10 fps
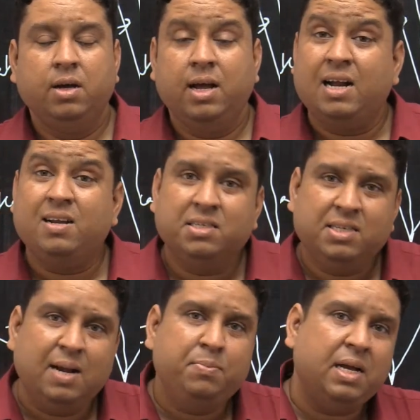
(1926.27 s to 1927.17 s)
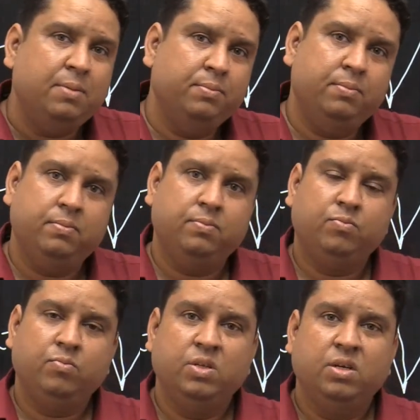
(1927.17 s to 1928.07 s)
At the same time,
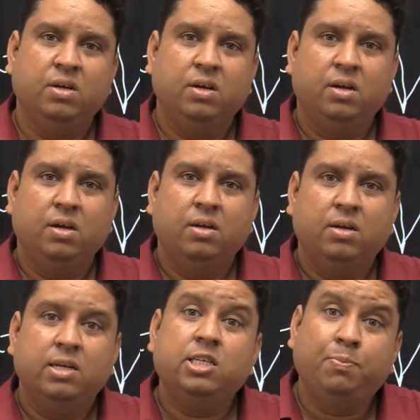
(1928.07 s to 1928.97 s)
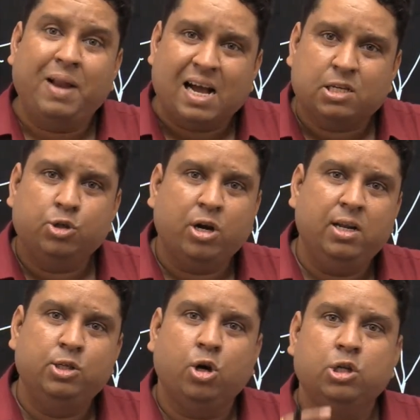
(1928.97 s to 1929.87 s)
this black soil
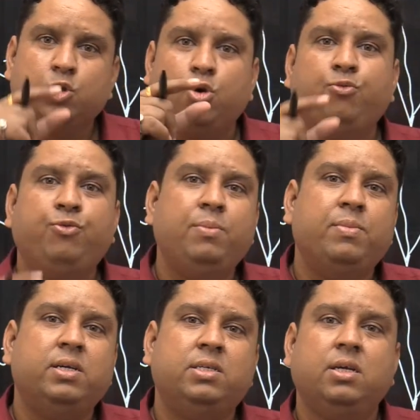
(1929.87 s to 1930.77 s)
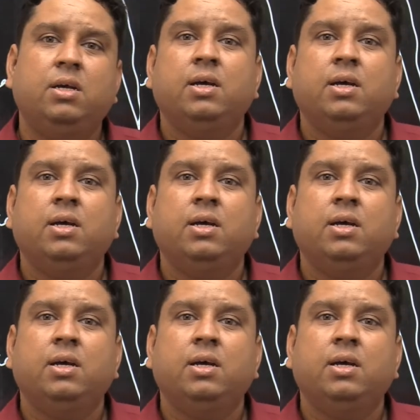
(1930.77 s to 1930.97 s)
is also famous,